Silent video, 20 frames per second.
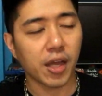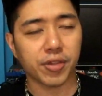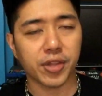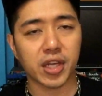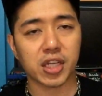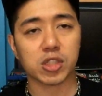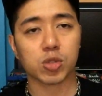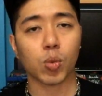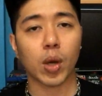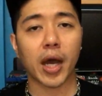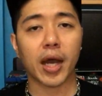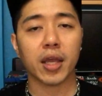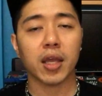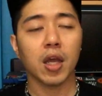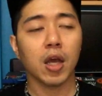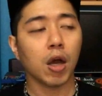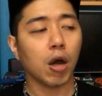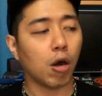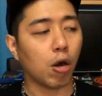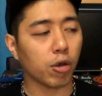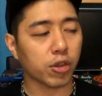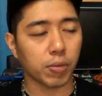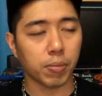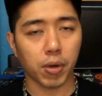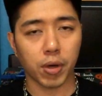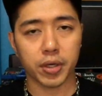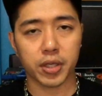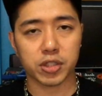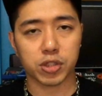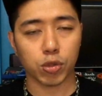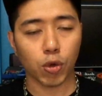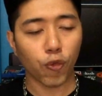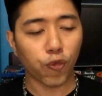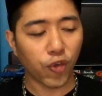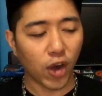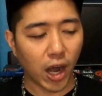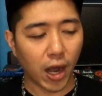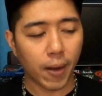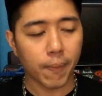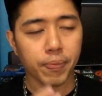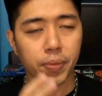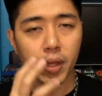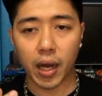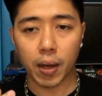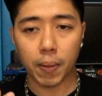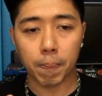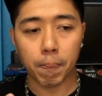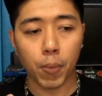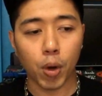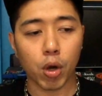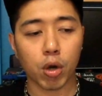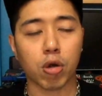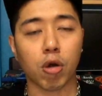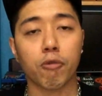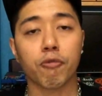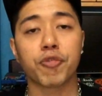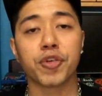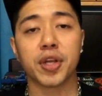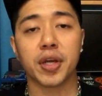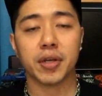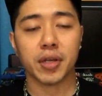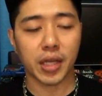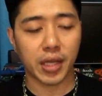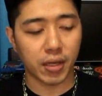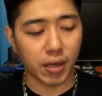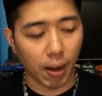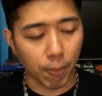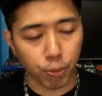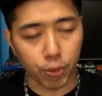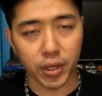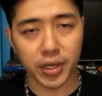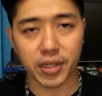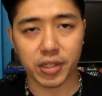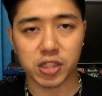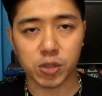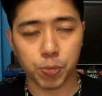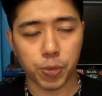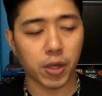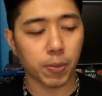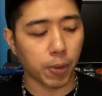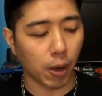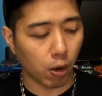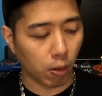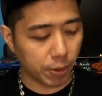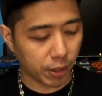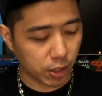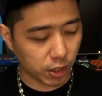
and that is why all the modders so far are more confident in upgrading the spring power,